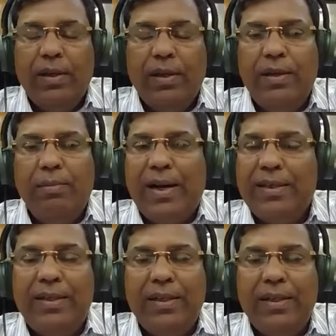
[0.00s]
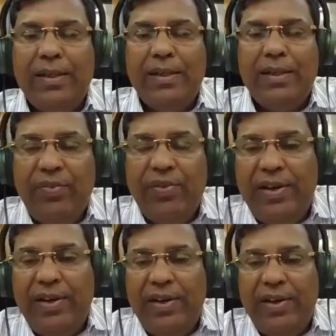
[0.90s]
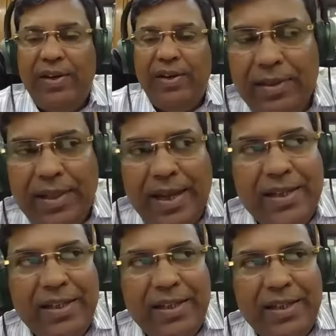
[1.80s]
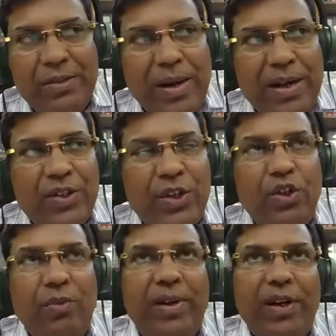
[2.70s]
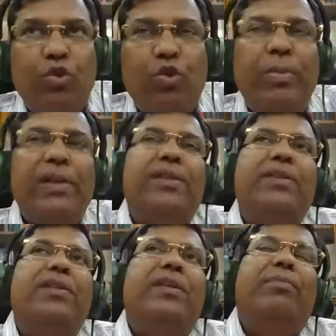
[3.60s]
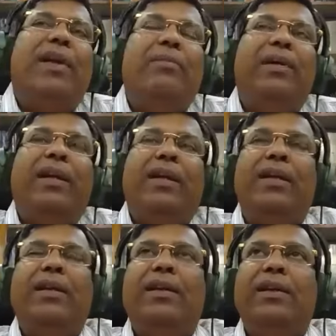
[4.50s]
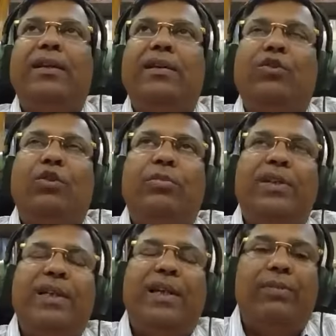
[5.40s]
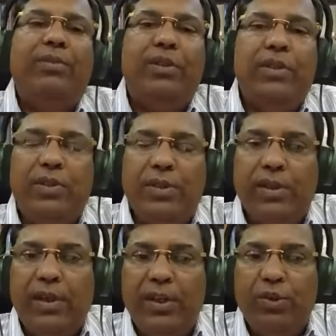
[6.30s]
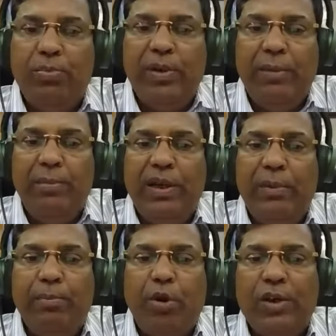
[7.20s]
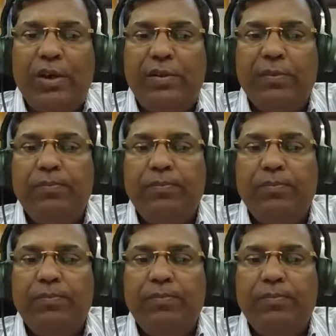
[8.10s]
Mastery of evidence, that is mastery of documents primarily in commercial arbitration, is very, very important.